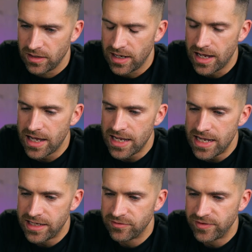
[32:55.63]

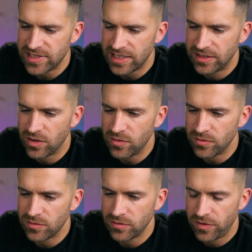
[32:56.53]
I confess I
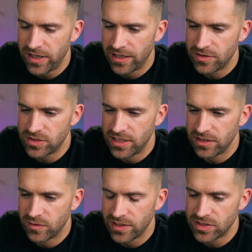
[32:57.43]
don't think I understand
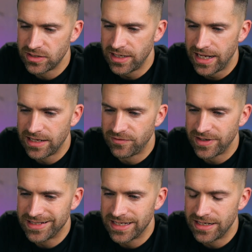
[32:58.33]
the question, and if
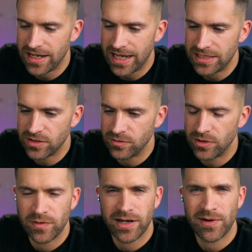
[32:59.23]
I did, I don't
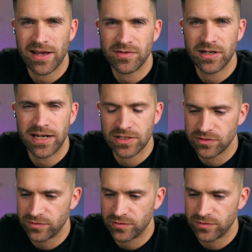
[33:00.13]
know that I would have a good answer